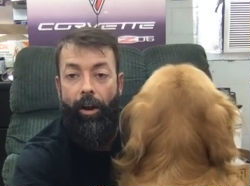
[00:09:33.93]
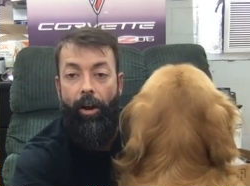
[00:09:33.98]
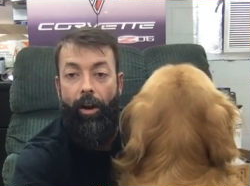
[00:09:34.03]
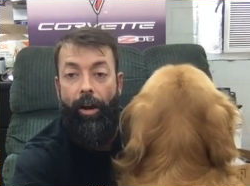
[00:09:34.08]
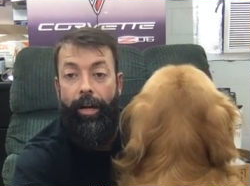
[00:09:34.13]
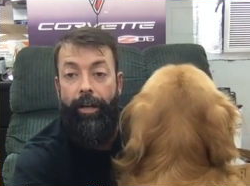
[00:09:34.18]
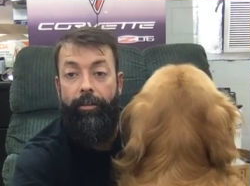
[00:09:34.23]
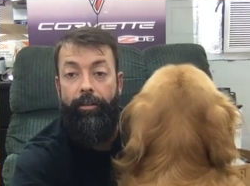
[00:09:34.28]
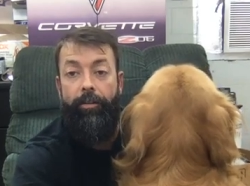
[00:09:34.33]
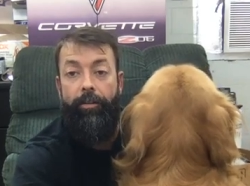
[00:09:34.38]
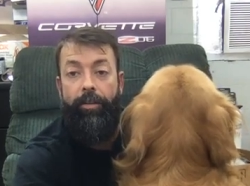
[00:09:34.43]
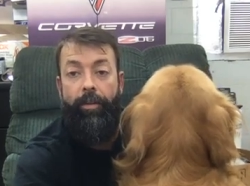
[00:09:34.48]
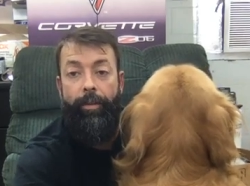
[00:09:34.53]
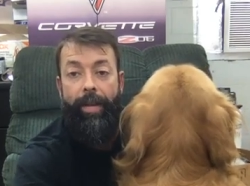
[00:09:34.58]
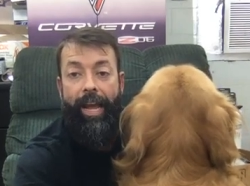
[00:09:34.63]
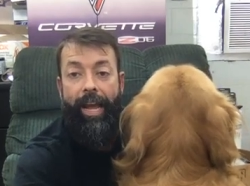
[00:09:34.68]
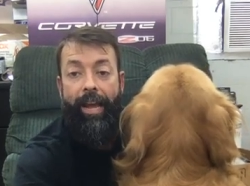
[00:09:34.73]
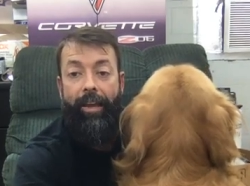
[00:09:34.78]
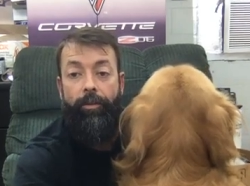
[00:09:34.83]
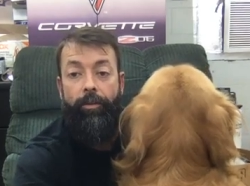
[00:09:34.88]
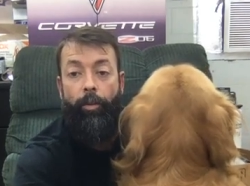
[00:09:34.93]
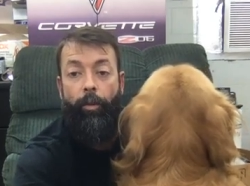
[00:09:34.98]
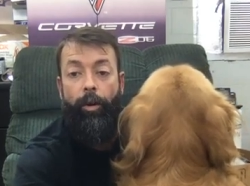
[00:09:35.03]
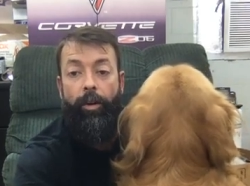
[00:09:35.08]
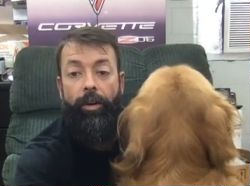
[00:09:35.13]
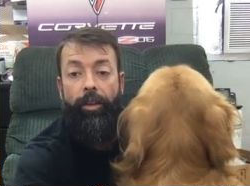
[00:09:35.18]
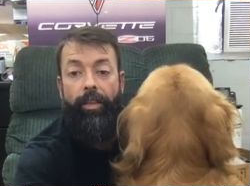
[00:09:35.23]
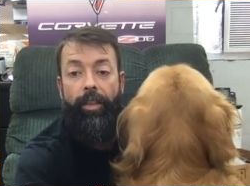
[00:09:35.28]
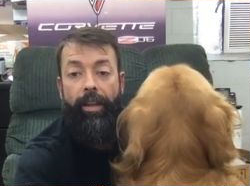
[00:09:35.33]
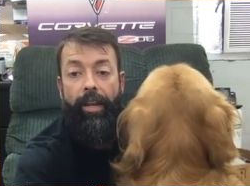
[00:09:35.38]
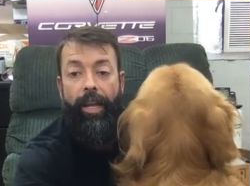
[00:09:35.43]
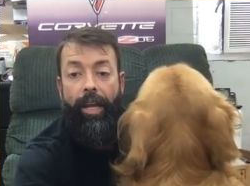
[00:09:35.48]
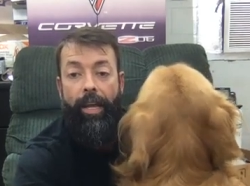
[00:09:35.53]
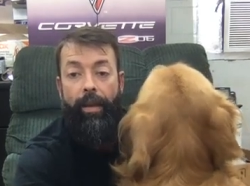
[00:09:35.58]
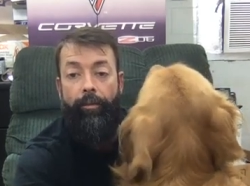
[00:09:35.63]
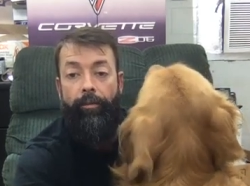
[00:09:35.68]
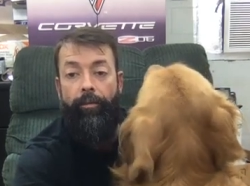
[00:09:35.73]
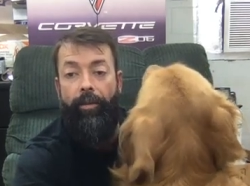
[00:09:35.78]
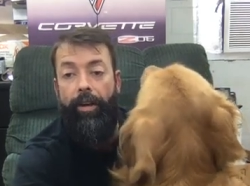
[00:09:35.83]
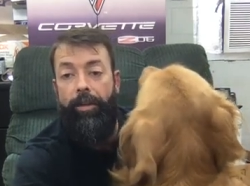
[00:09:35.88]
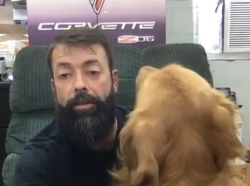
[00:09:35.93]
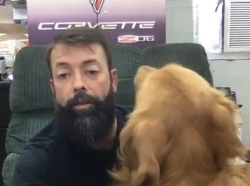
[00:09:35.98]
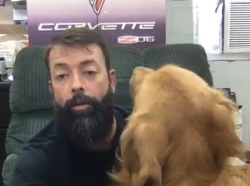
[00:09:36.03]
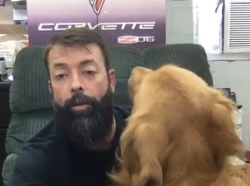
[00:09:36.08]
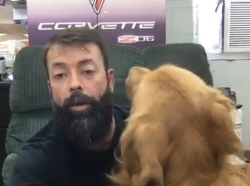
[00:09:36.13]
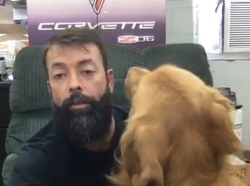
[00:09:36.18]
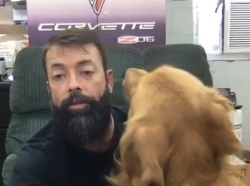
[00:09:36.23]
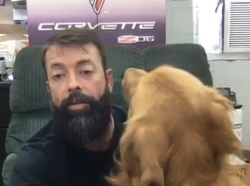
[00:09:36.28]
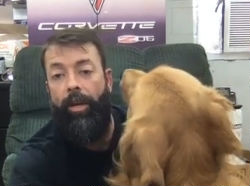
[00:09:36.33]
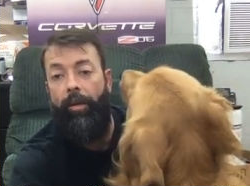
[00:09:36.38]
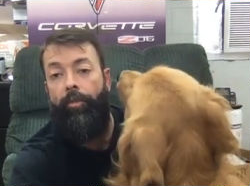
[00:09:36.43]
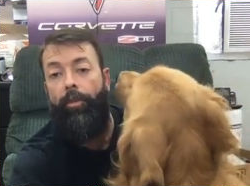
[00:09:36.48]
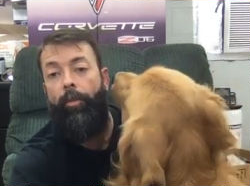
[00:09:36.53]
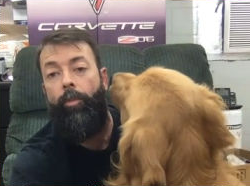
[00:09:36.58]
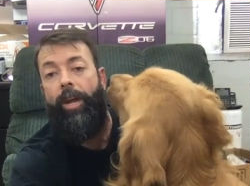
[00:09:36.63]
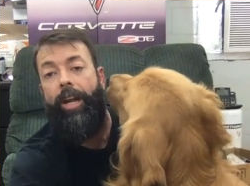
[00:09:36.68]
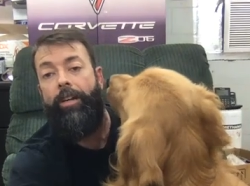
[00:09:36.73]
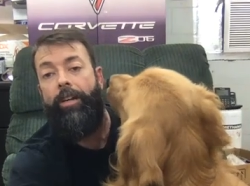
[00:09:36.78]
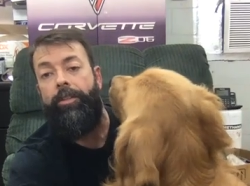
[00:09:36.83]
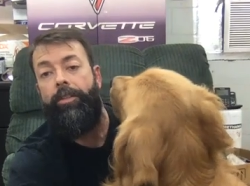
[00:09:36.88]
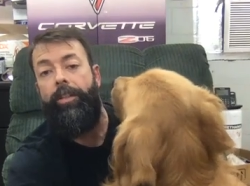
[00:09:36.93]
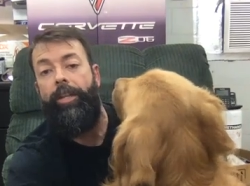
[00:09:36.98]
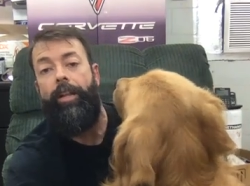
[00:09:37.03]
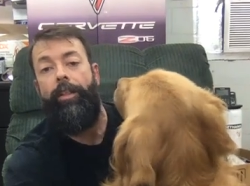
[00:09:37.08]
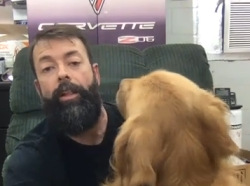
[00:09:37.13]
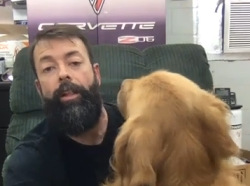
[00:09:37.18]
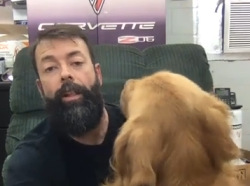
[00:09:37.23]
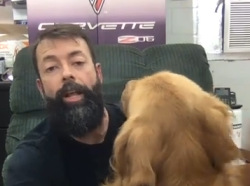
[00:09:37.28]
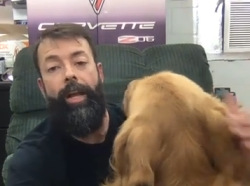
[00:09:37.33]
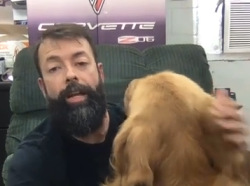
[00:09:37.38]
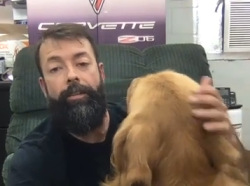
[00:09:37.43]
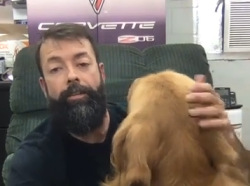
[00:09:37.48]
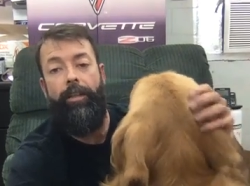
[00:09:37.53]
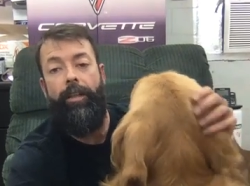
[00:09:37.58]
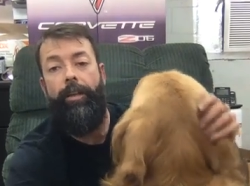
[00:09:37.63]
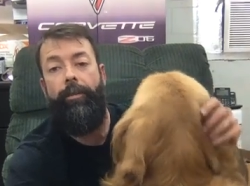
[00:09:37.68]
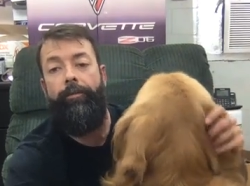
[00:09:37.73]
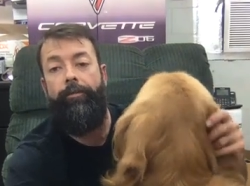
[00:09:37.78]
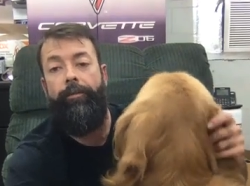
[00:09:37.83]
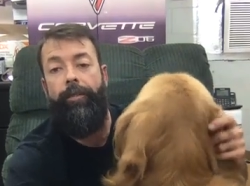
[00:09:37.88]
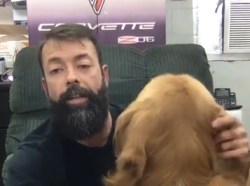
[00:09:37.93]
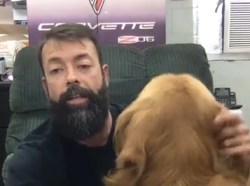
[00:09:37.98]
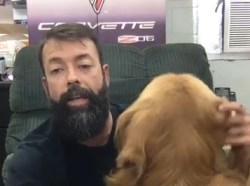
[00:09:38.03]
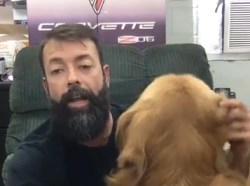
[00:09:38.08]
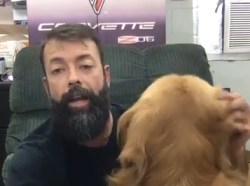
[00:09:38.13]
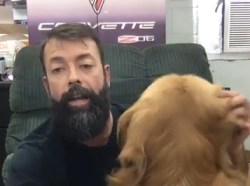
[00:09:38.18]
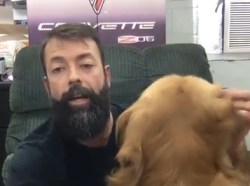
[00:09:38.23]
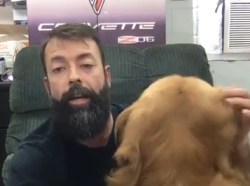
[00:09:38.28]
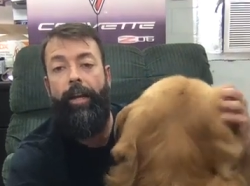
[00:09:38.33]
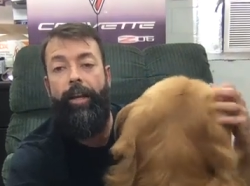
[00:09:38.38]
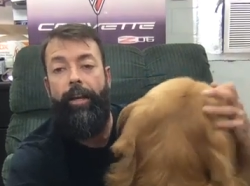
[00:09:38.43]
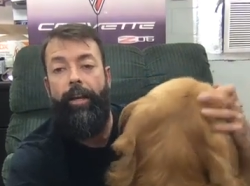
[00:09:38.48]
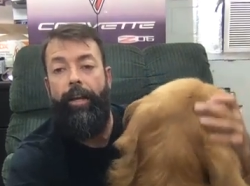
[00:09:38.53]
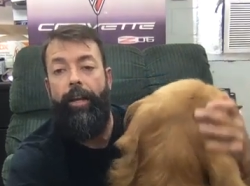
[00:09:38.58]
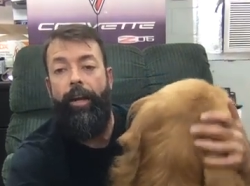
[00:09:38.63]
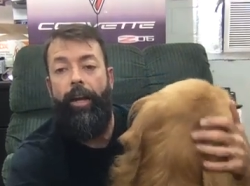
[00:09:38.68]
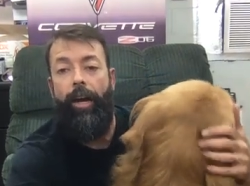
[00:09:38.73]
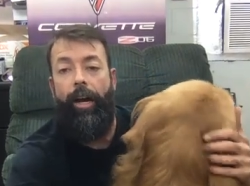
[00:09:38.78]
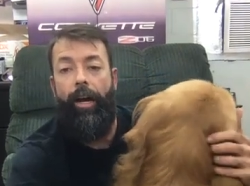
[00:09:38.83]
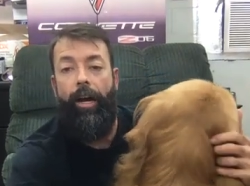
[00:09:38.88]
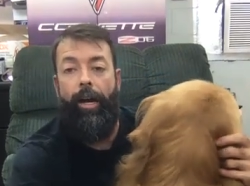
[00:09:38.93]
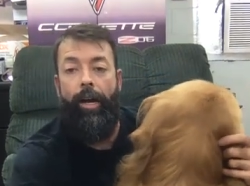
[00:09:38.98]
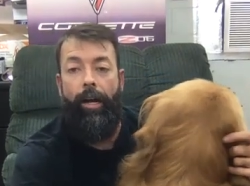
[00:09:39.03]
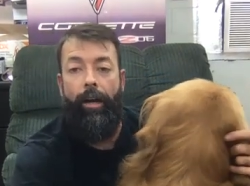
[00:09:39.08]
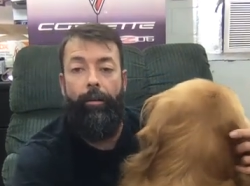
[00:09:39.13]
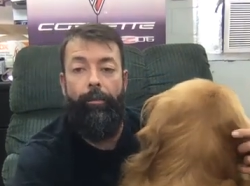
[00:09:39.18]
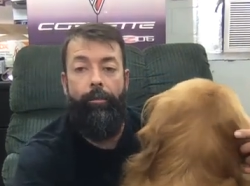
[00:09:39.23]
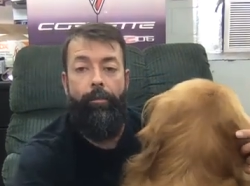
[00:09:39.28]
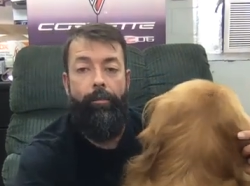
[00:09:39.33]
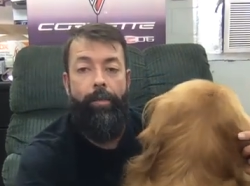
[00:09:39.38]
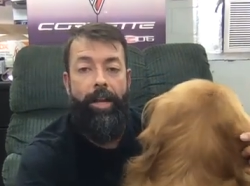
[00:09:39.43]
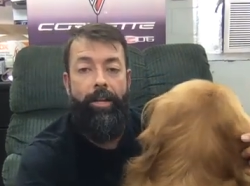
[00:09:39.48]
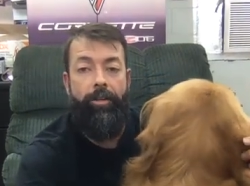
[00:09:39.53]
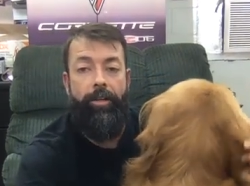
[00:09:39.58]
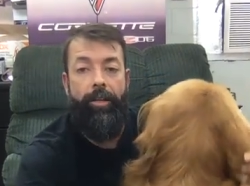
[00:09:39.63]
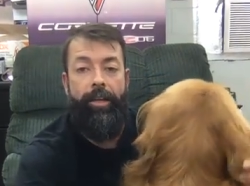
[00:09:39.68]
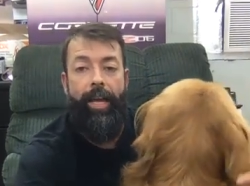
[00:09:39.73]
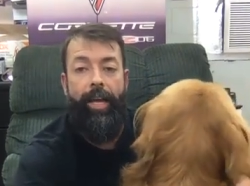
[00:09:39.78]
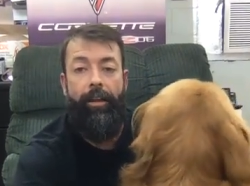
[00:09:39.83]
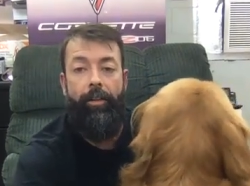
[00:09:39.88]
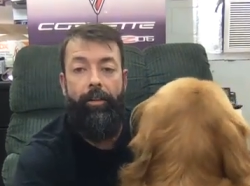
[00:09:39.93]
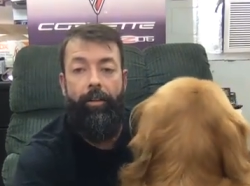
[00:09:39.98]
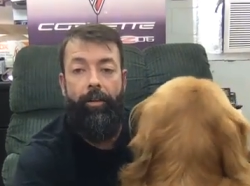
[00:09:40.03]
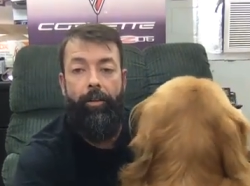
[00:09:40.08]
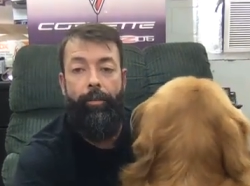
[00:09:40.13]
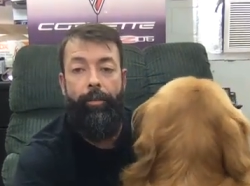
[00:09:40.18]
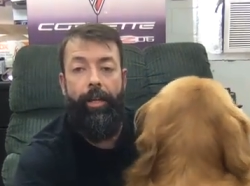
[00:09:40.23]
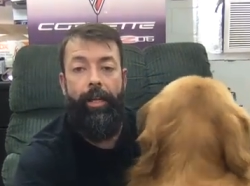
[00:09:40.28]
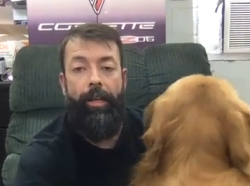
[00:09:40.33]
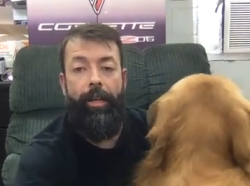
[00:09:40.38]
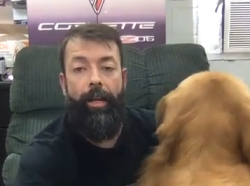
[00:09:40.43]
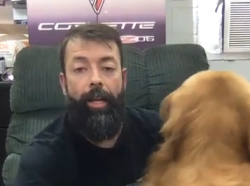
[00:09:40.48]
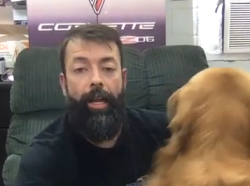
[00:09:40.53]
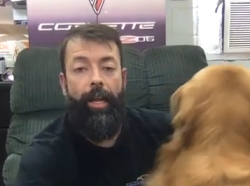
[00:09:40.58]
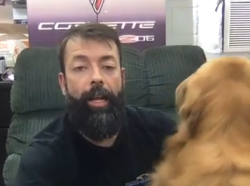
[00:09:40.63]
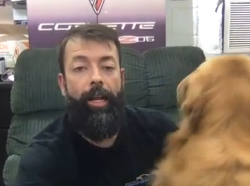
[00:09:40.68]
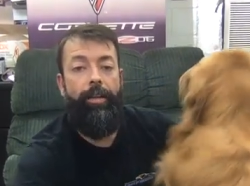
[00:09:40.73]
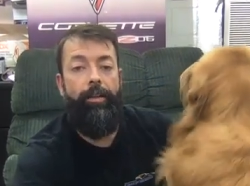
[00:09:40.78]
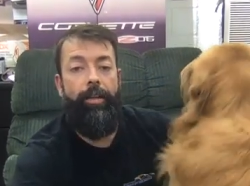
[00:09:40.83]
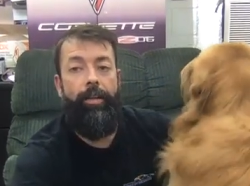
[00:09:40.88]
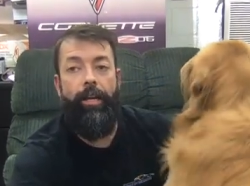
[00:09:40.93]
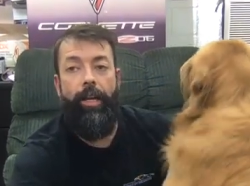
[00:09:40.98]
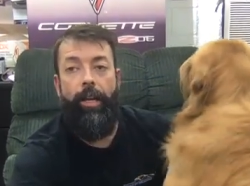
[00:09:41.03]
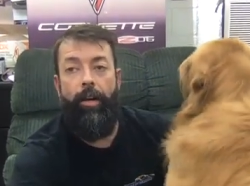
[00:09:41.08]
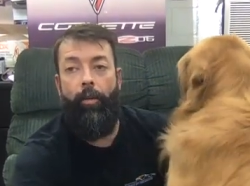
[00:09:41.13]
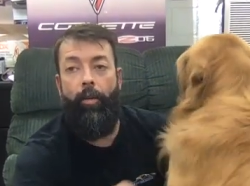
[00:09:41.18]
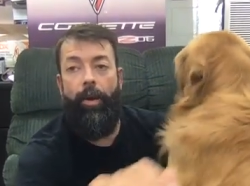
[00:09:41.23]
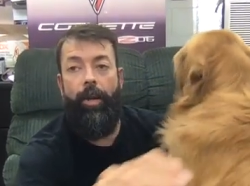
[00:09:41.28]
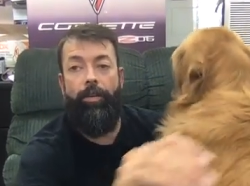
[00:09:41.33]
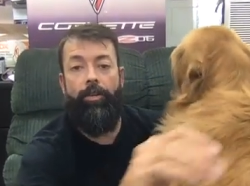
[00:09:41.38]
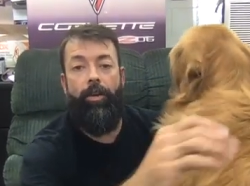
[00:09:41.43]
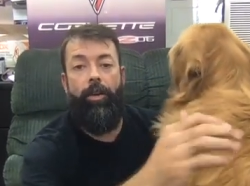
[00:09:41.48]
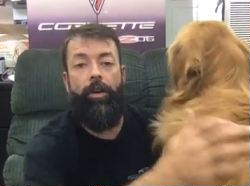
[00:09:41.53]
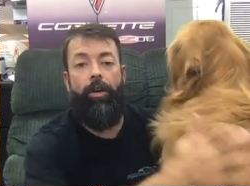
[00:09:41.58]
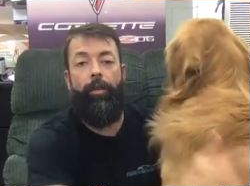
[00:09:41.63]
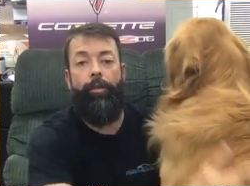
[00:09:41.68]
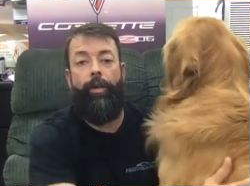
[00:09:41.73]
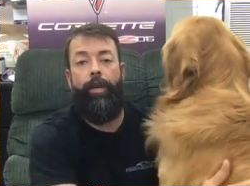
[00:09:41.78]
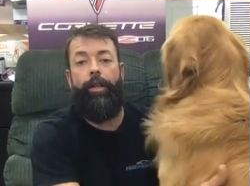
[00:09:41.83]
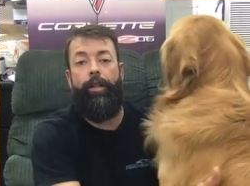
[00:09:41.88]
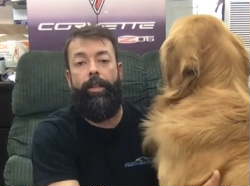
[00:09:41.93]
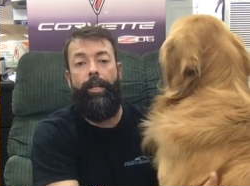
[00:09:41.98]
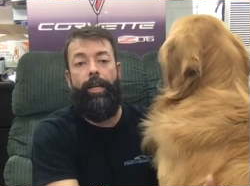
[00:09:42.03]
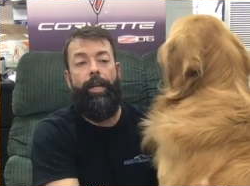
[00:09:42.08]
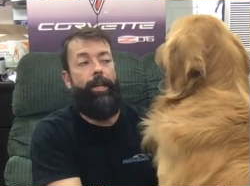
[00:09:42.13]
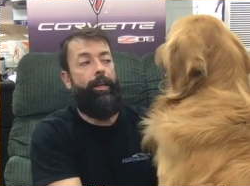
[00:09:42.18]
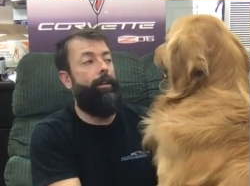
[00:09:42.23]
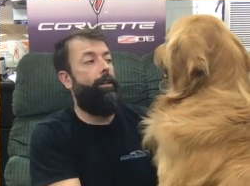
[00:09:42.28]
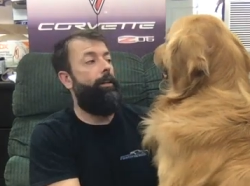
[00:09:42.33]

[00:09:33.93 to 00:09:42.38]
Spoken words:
All right, so somebody asked, where did the name Faster Promise come from? We actually, on the last live feed, kind of mentioned that a little bit, and I did kind of want to talk about that a